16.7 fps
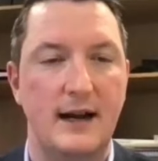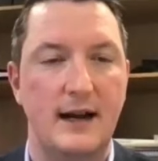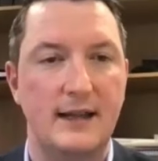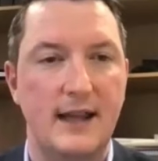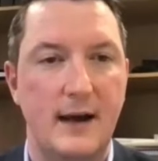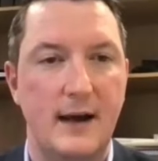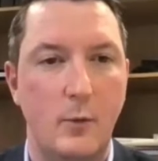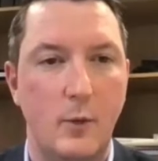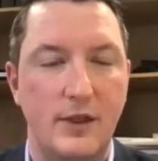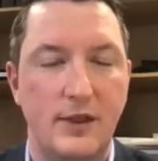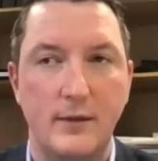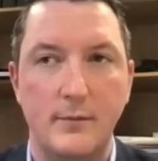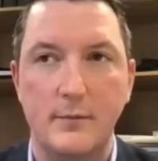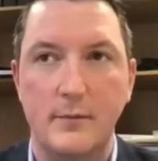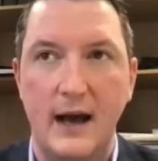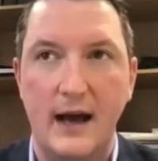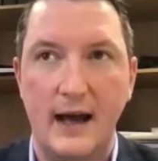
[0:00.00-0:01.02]
that with
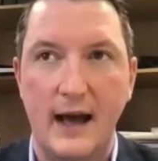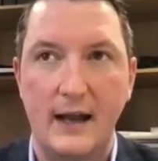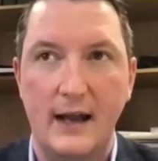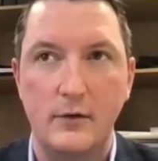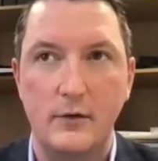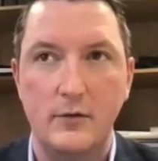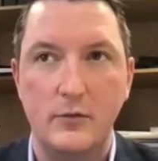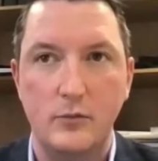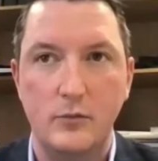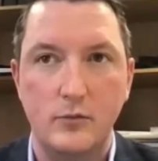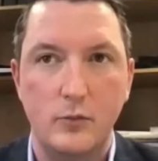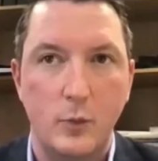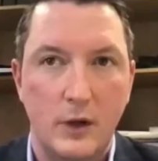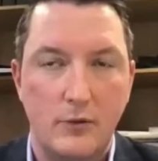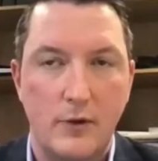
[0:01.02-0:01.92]
them and will